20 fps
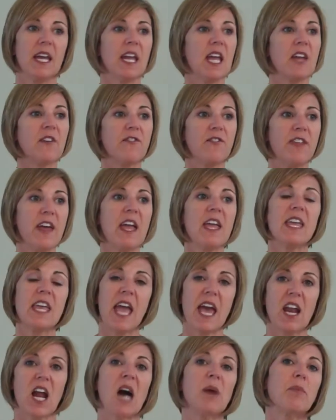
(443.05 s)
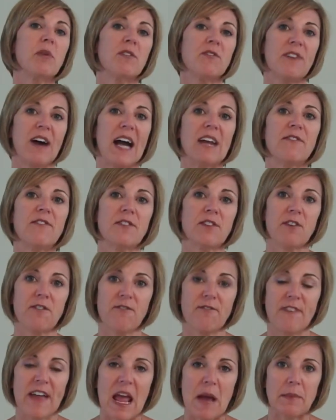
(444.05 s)
If they cannot provide for their
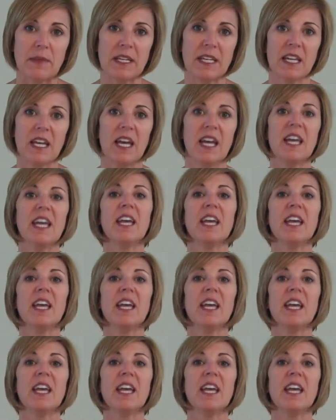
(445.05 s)
family,